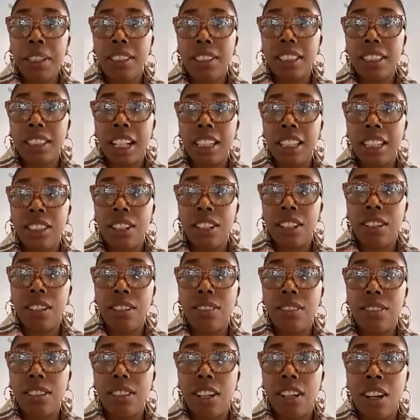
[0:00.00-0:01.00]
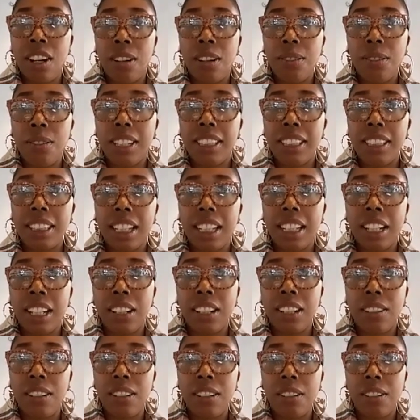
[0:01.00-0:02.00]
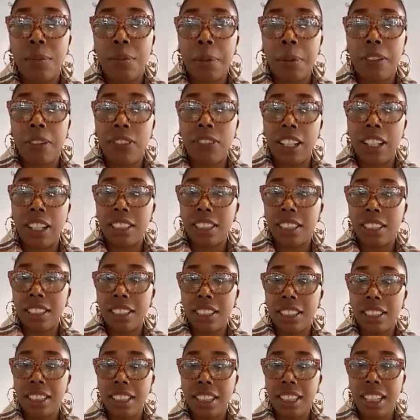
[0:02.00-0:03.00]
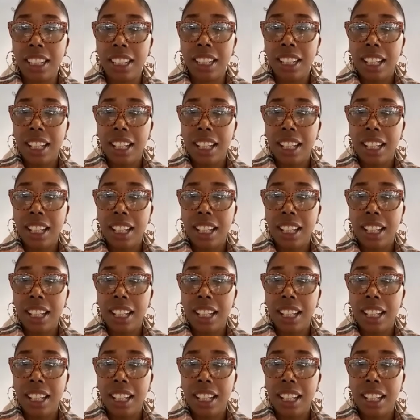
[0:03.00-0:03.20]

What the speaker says: I don't always scale professionally,